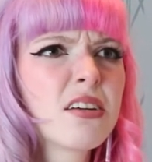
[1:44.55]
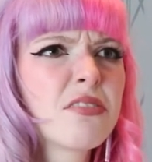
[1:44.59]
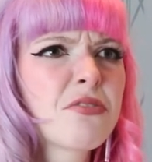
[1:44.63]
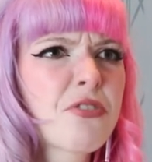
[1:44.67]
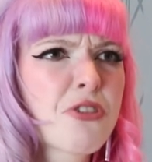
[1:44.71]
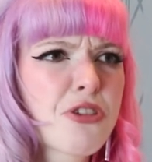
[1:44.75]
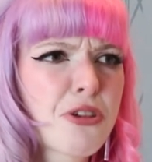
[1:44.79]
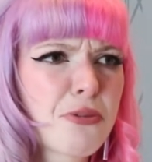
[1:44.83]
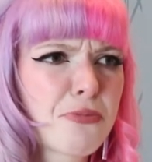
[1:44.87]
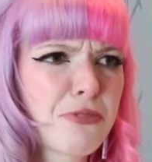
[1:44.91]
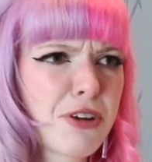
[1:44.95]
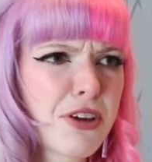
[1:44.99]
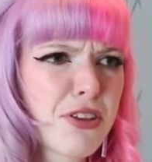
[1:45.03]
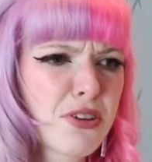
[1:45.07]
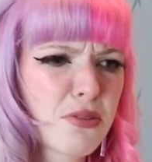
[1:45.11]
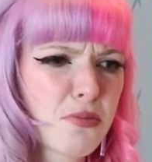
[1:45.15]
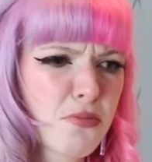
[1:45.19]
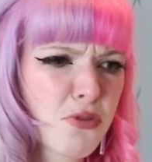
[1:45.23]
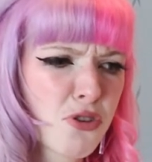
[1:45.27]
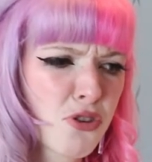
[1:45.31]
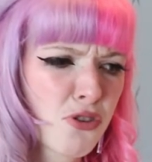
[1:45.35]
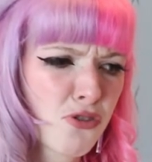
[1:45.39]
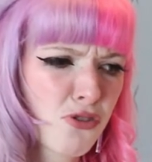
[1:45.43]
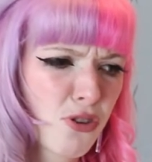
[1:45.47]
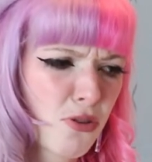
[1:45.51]
for some reason I'm
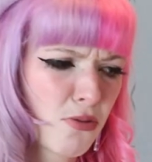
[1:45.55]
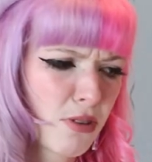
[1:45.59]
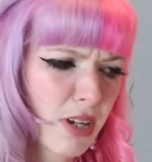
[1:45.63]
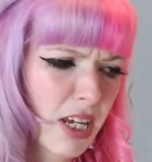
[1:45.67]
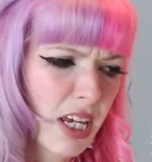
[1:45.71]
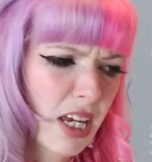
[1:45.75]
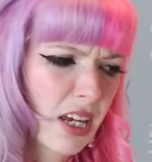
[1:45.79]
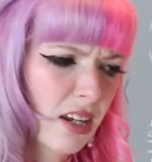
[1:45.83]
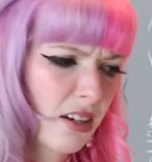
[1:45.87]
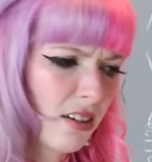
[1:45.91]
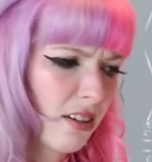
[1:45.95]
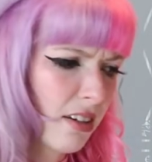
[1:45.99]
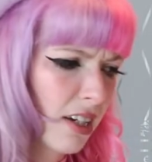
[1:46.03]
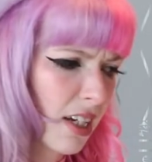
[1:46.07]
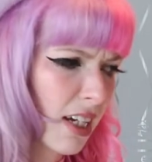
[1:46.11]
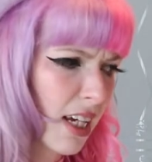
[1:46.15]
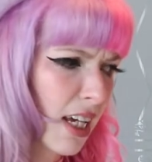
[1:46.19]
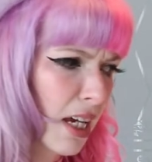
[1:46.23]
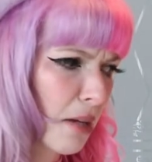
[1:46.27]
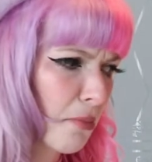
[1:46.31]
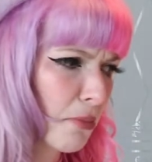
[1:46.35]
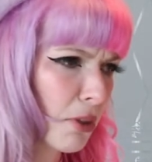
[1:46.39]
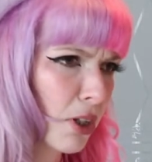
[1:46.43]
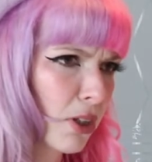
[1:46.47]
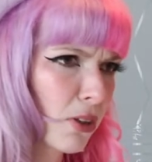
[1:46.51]
scrolling it like I
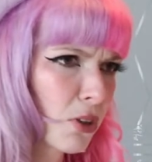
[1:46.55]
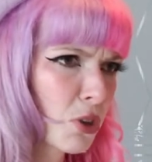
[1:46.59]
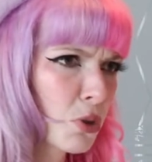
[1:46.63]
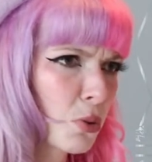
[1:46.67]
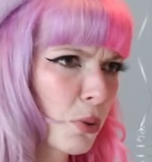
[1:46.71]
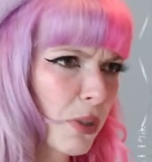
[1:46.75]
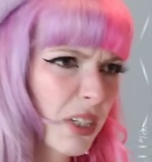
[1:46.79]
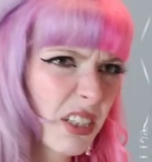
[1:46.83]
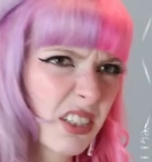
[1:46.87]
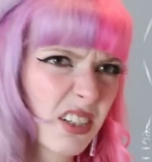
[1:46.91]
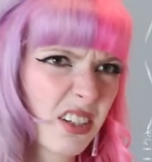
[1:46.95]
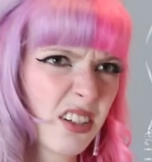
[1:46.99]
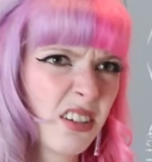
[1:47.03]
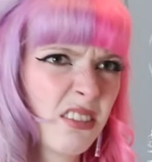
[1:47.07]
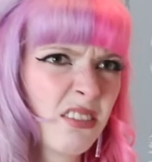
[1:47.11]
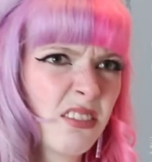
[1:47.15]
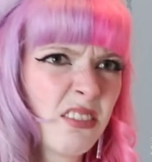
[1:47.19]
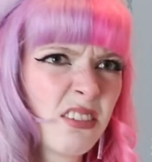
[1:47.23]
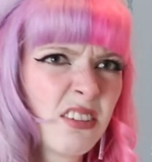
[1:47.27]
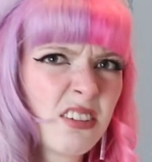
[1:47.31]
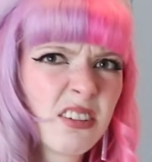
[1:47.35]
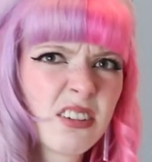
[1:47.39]
am like Twitter